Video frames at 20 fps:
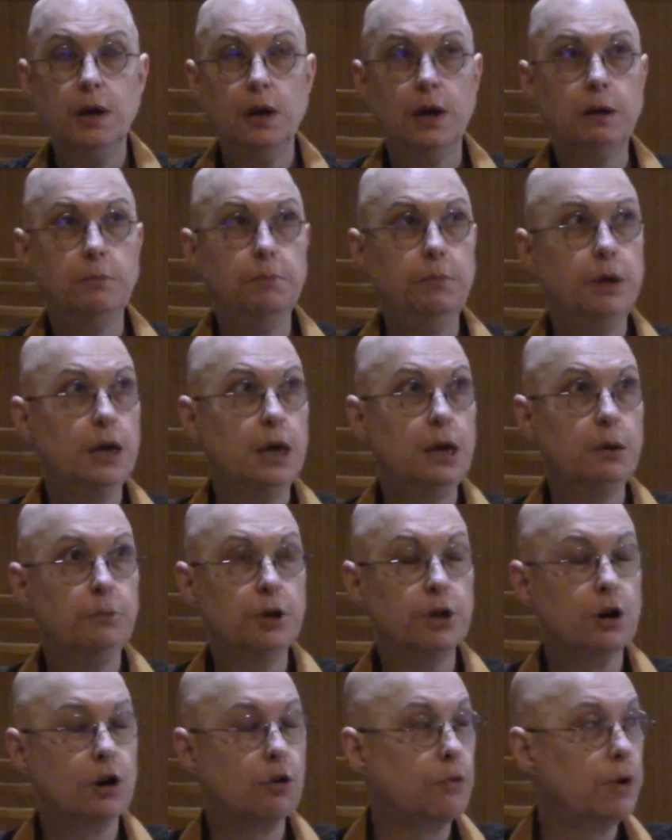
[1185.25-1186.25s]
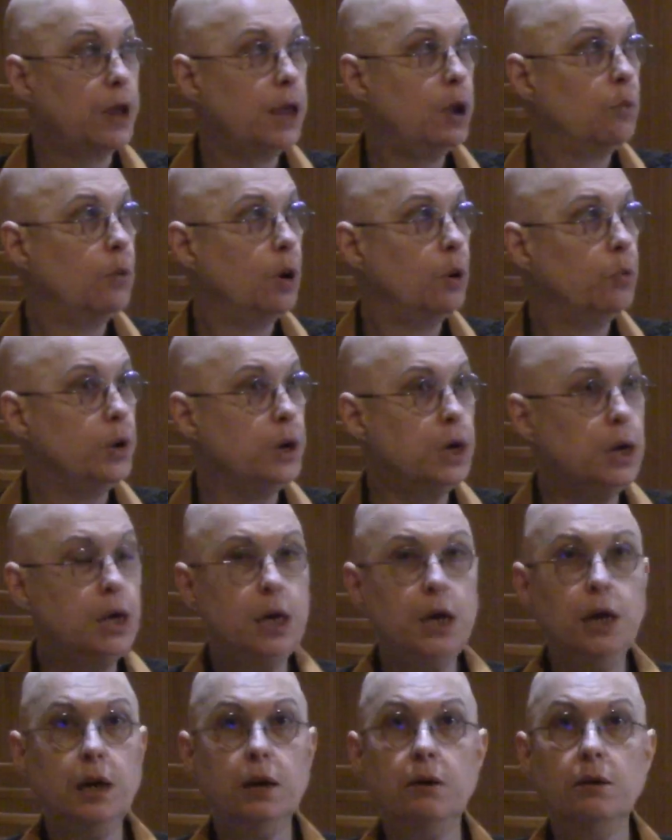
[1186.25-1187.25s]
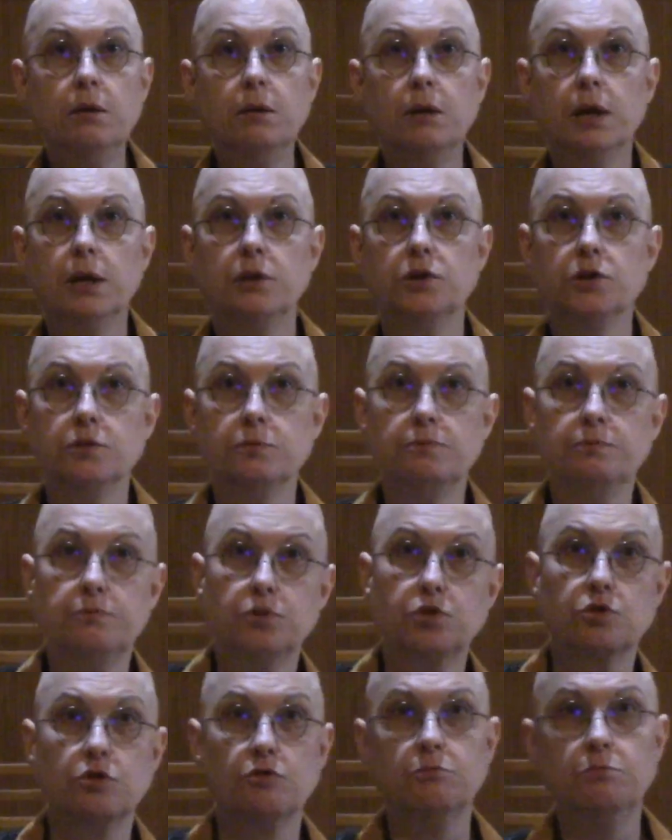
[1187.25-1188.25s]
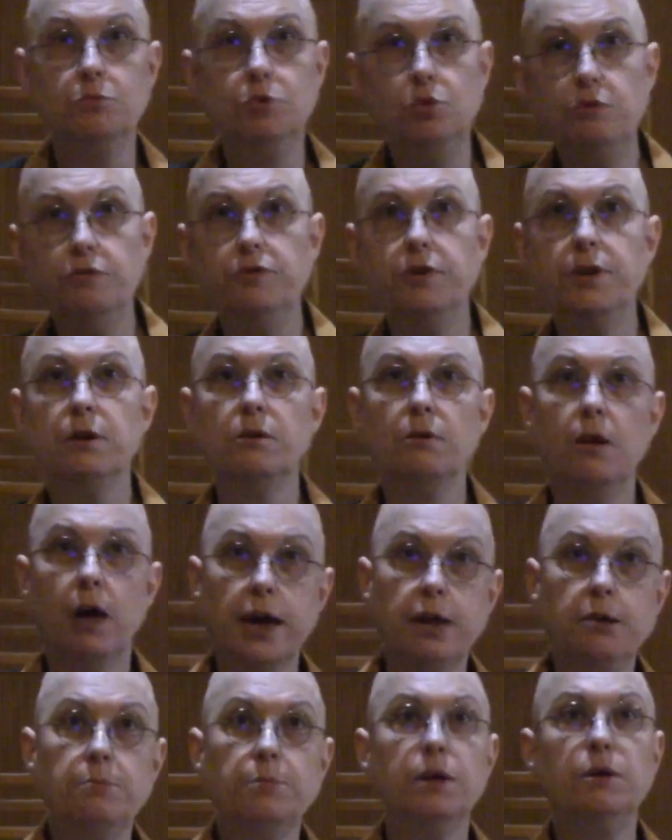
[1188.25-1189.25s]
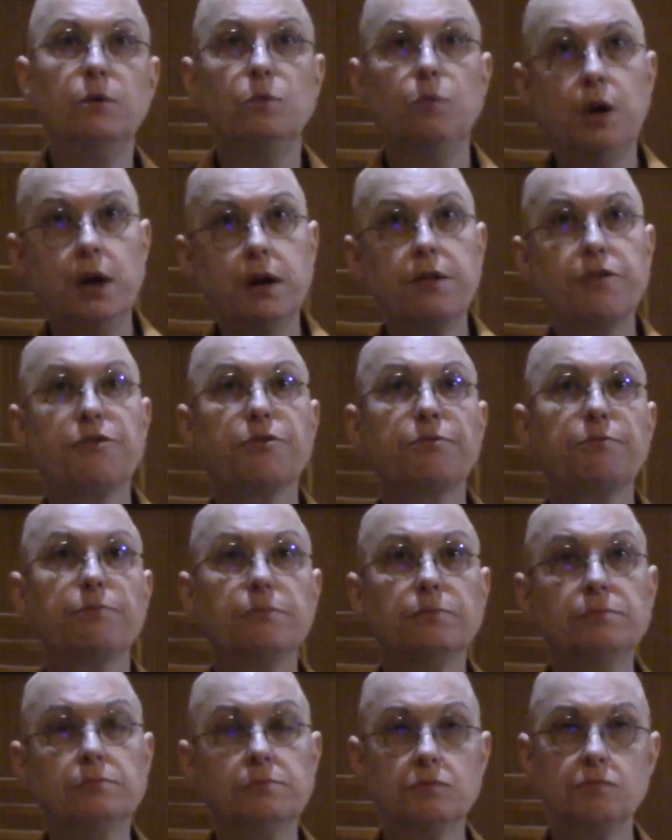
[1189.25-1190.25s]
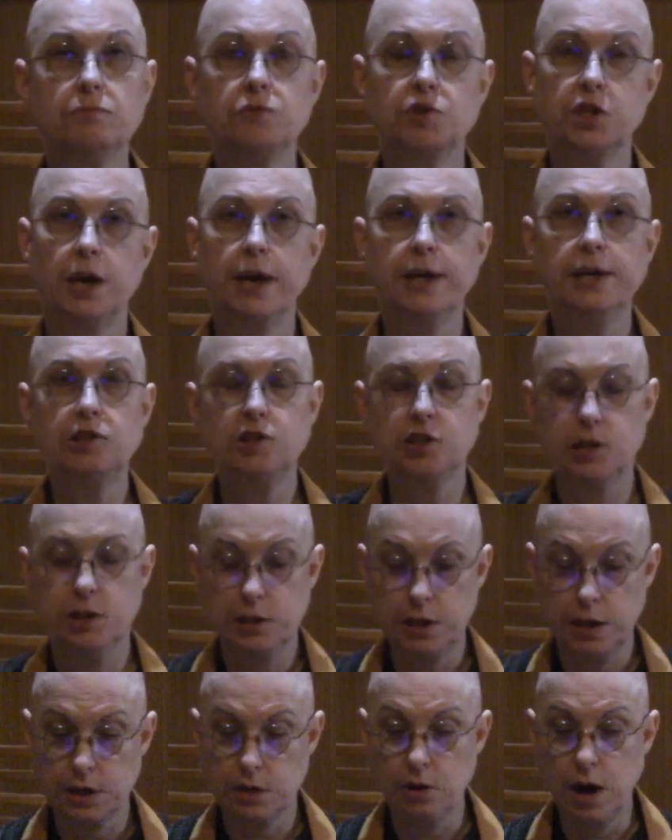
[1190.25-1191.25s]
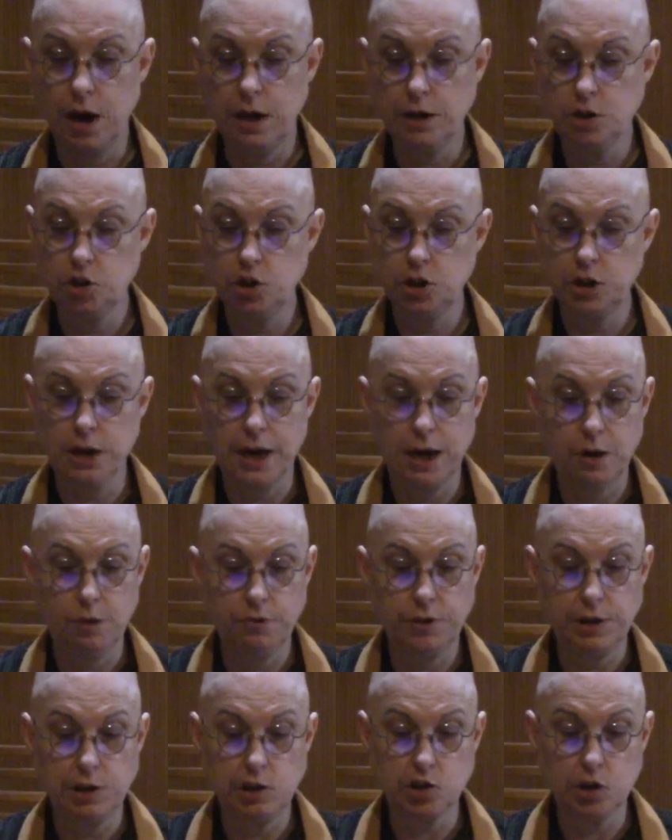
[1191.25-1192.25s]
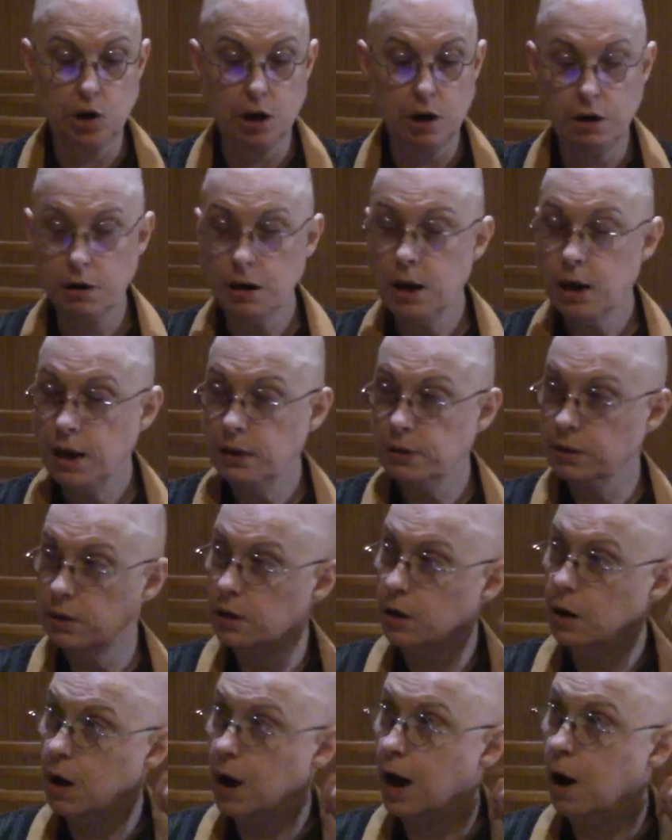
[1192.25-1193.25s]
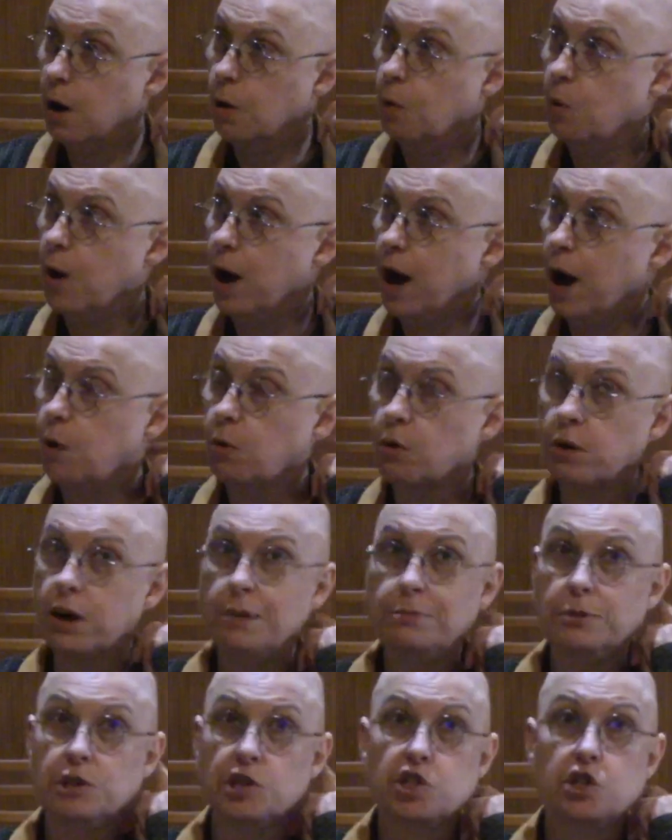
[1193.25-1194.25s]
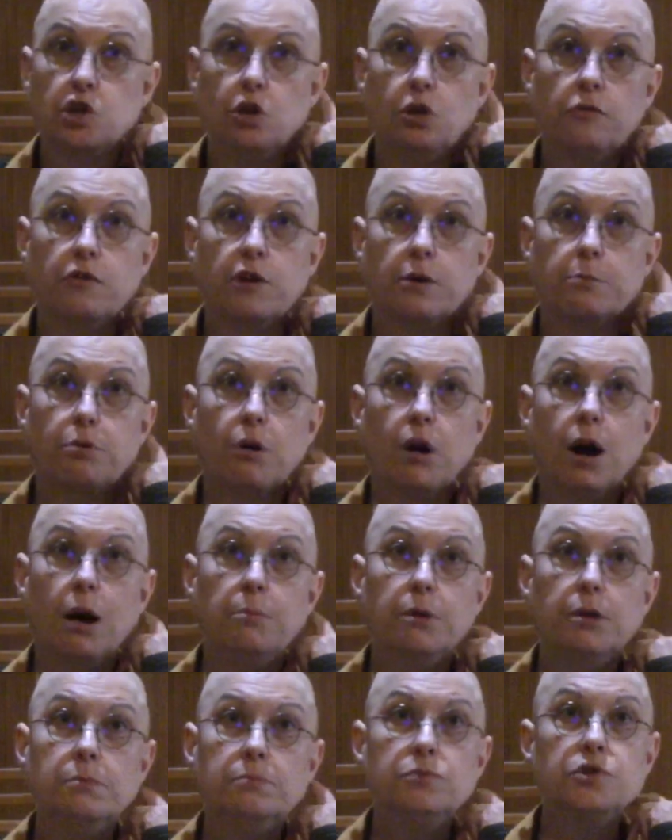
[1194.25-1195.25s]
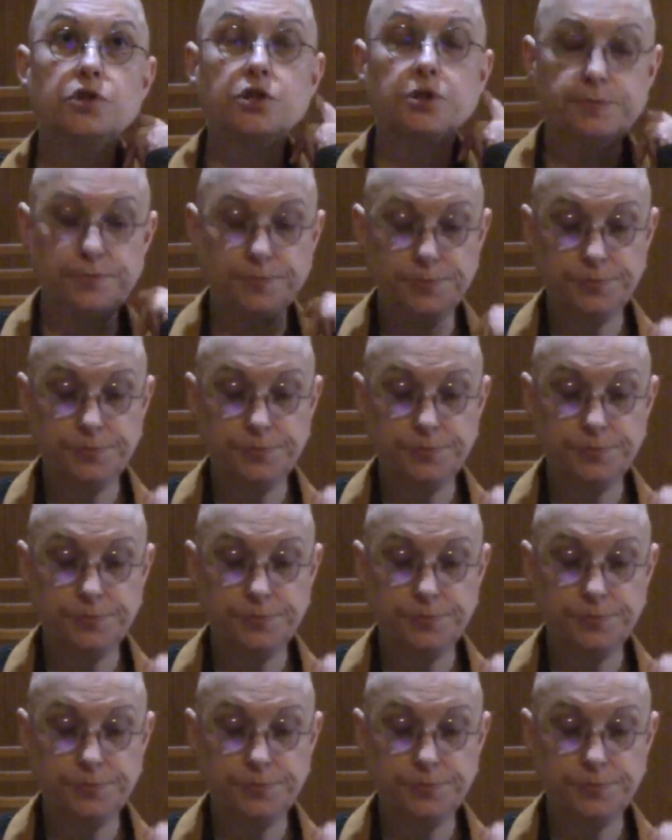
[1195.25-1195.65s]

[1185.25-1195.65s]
and being able to create what we need and to sort of move in alignment with science and technology and how things are, how we're able to solve our problems